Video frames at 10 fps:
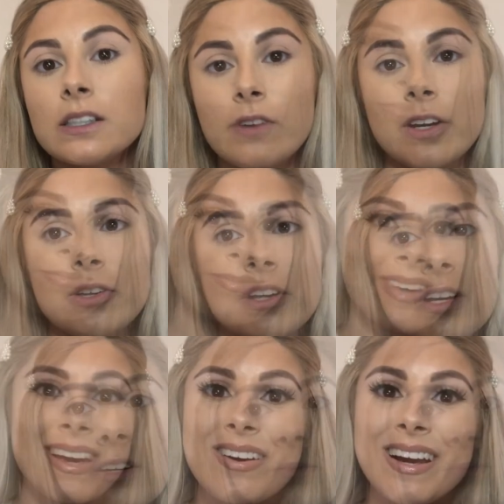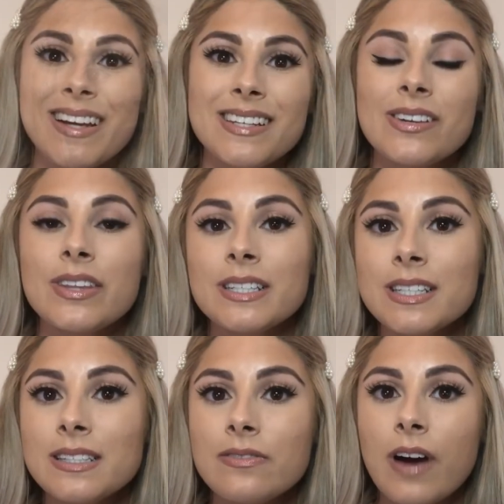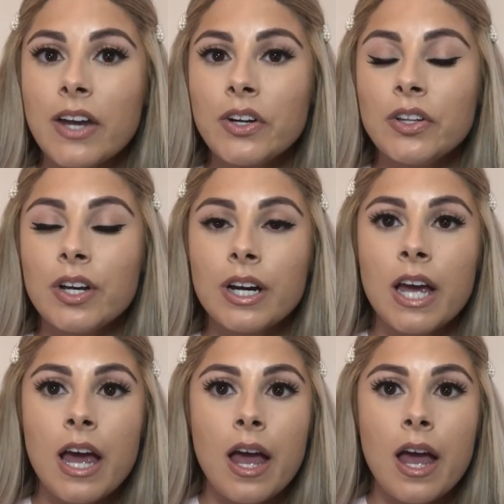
the final look. Okay, so this is the final look.